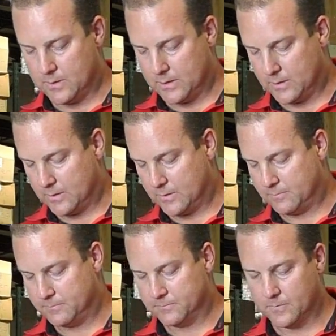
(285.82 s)

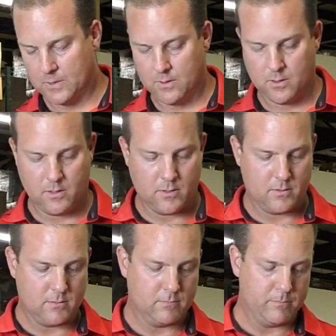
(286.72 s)
um, you're,
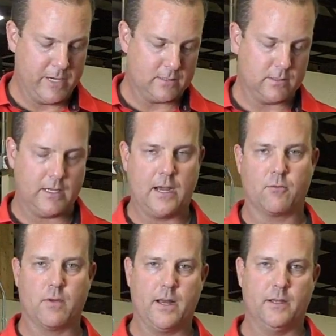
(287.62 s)
you're basically
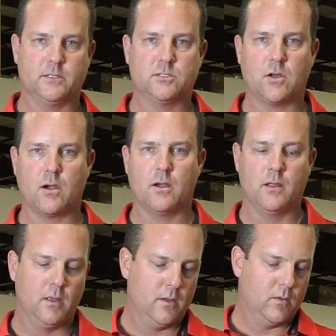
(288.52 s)
kind of ready to start
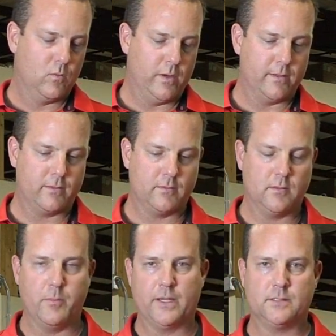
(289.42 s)
with
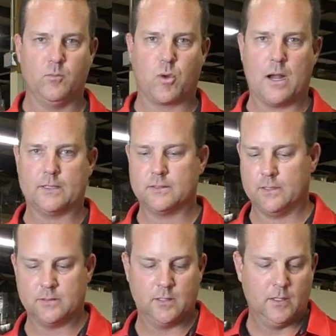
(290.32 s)
the mixing
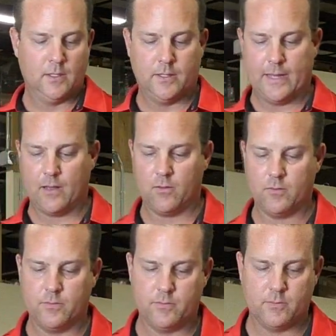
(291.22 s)
process.
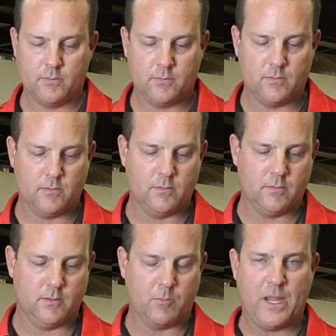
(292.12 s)
Now,
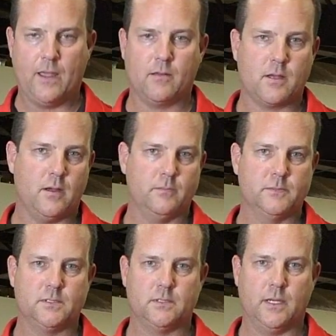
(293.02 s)
the pail
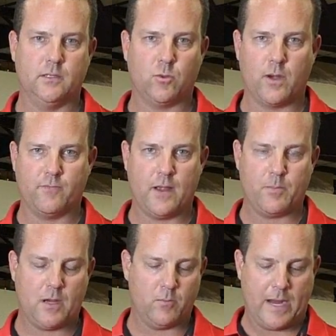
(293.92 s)
comes in
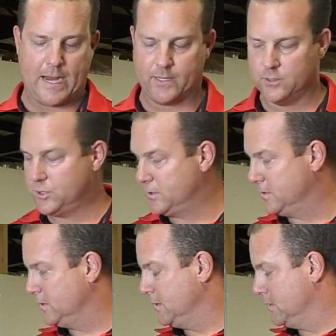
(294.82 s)
25 pound package,
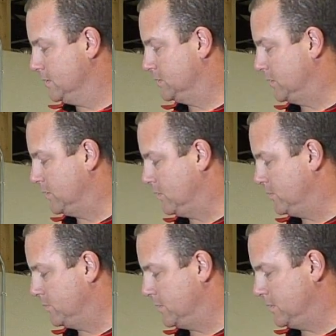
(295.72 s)

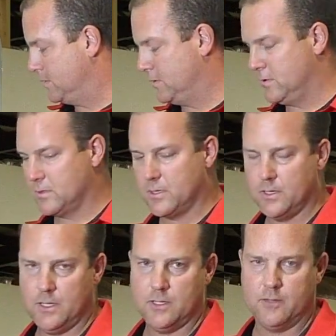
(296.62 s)
so you're
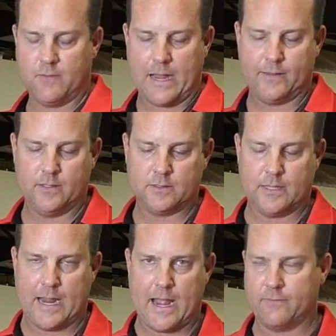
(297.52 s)
gonna need to divide
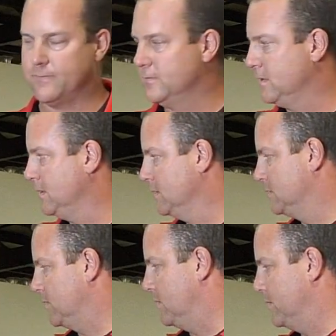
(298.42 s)
this in half.
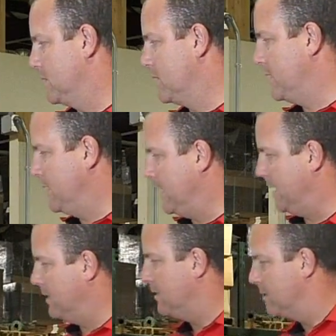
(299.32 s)
So you're gonna
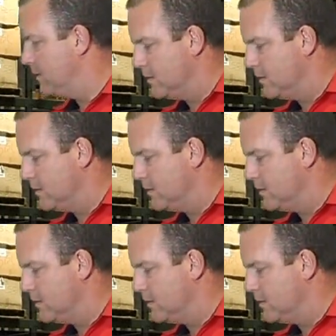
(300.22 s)
need